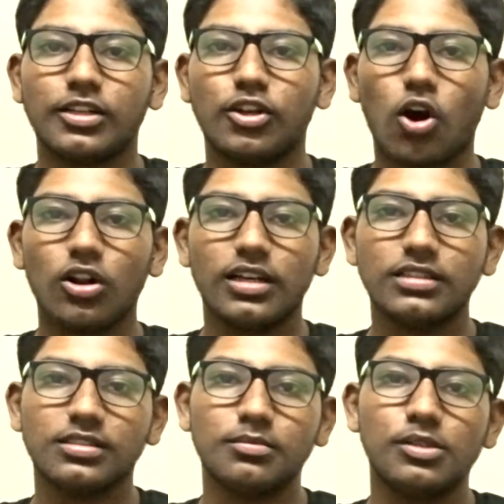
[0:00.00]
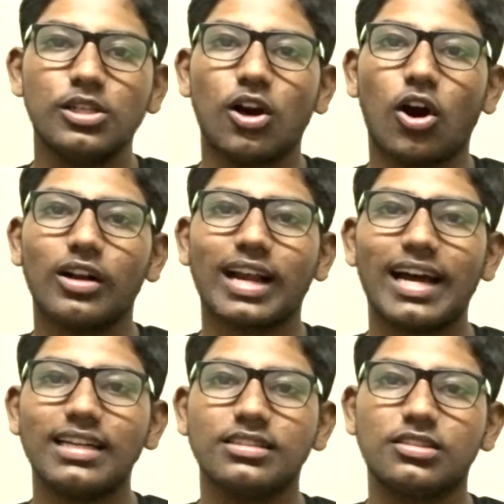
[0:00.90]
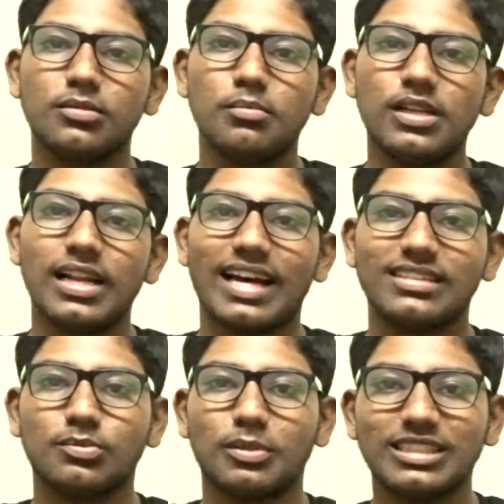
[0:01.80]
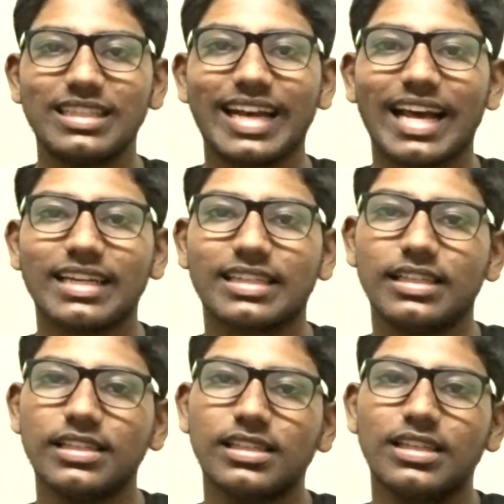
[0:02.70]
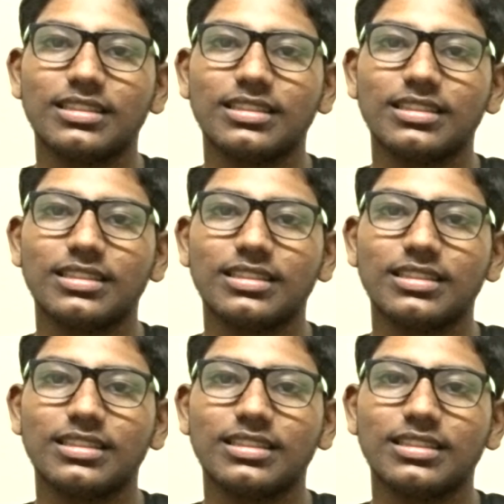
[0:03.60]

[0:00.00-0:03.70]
dollar symbol or at symbol as special character,